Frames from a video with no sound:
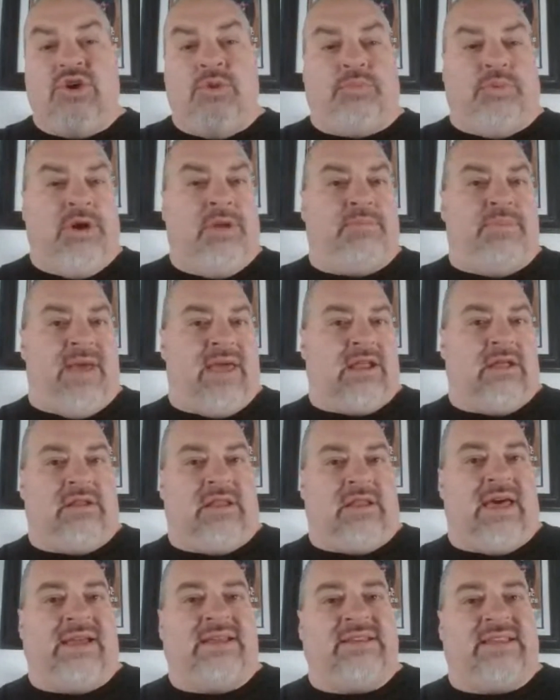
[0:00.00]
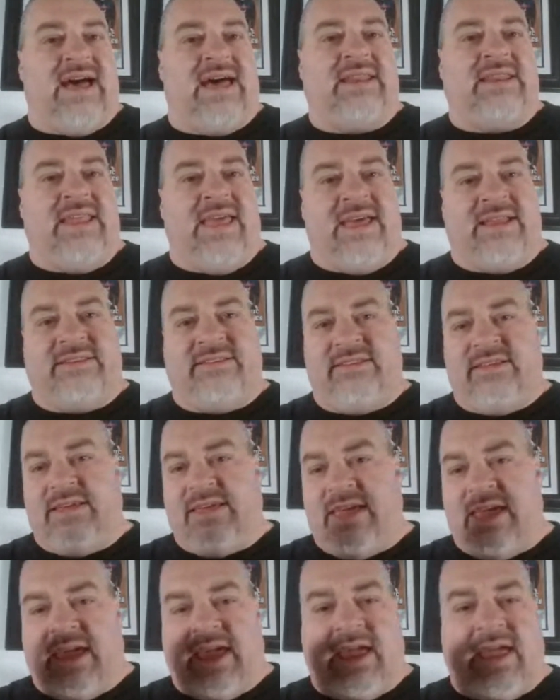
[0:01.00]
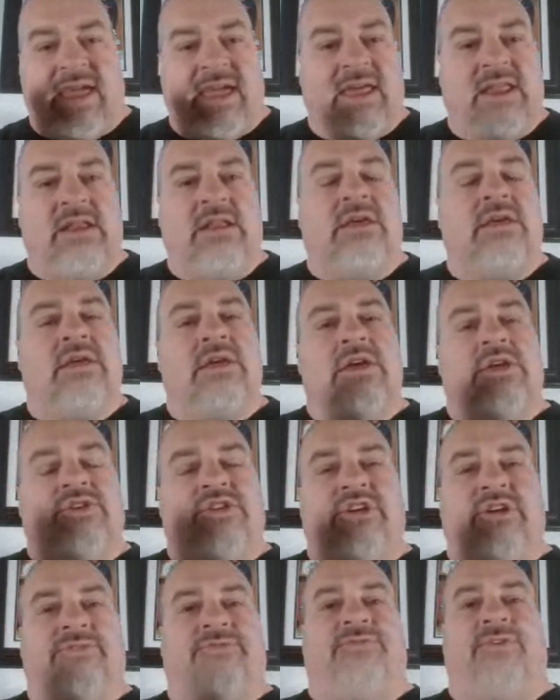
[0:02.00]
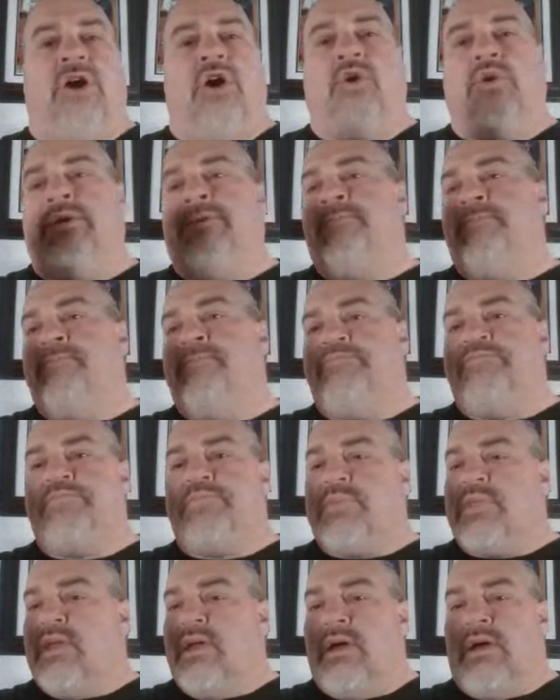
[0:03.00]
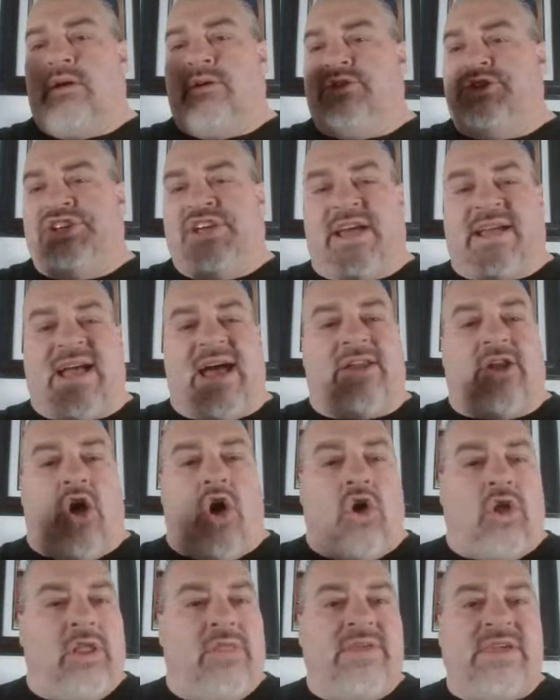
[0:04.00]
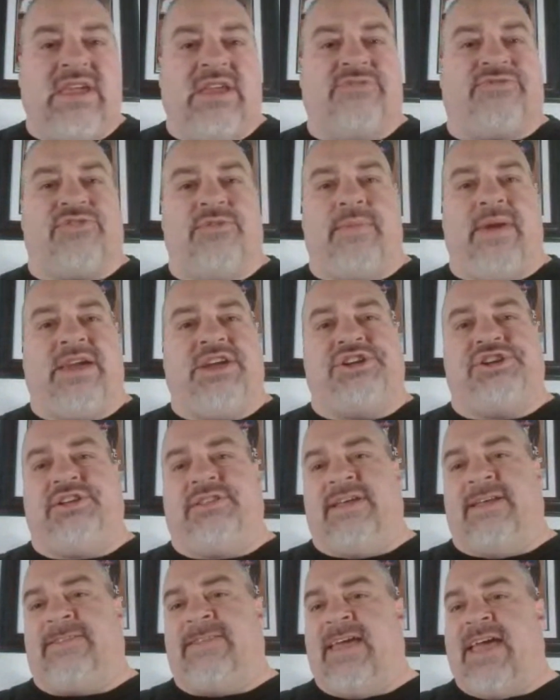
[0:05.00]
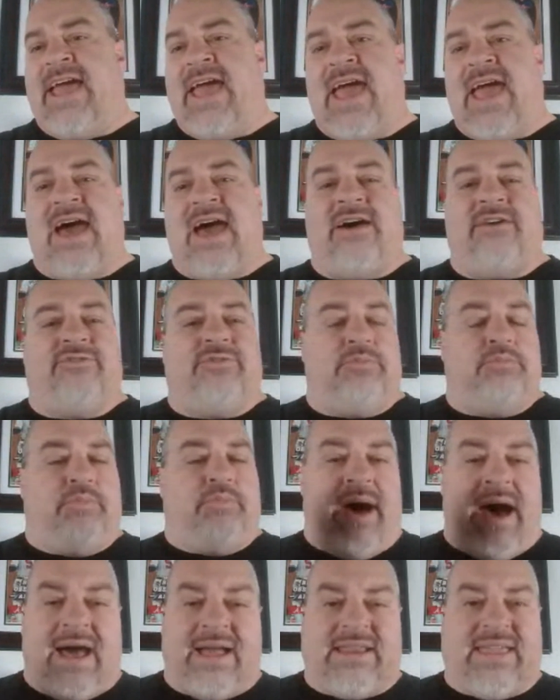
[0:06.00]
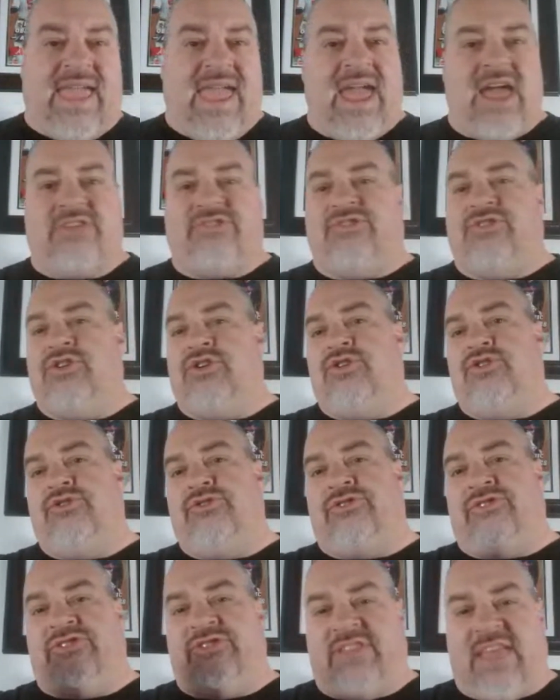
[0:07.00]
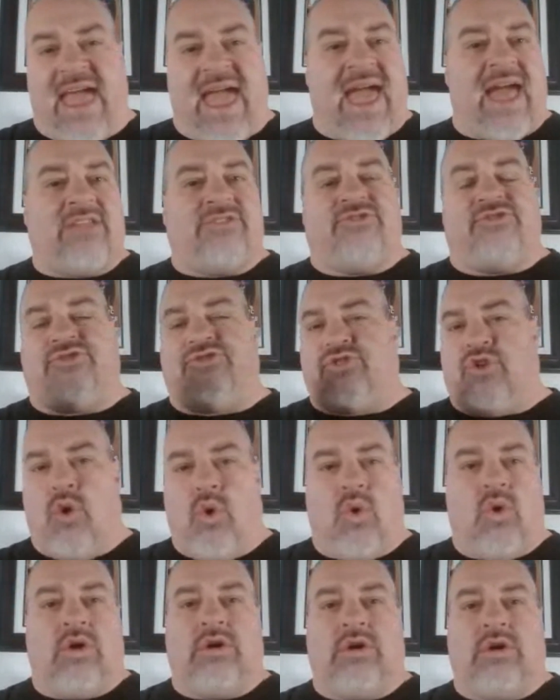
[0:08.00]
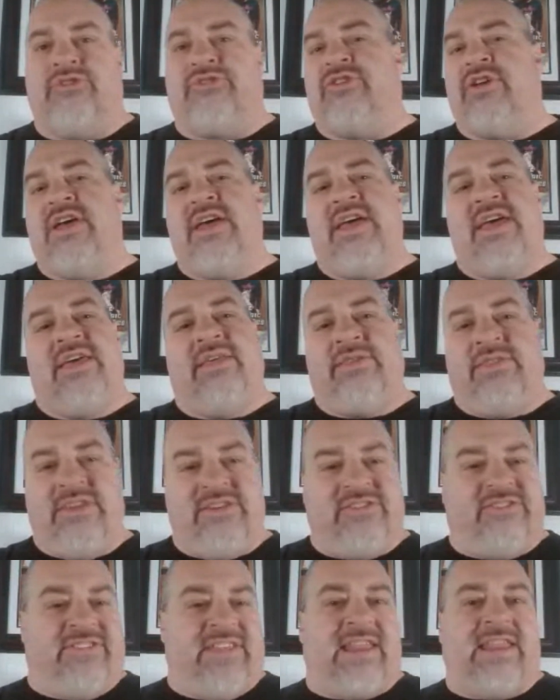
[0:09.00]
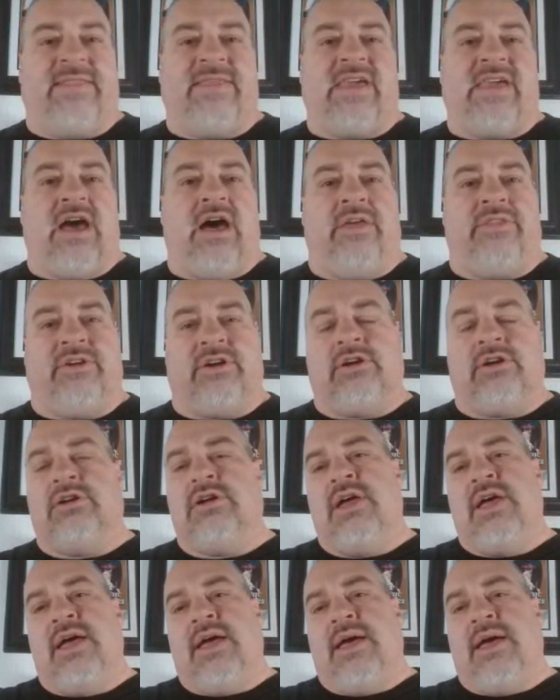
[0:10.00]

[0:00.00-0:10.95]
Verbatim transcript: you put betonline.net in to your phone, check out all of the information that they have, podcast news, stats, scores, this that and the other,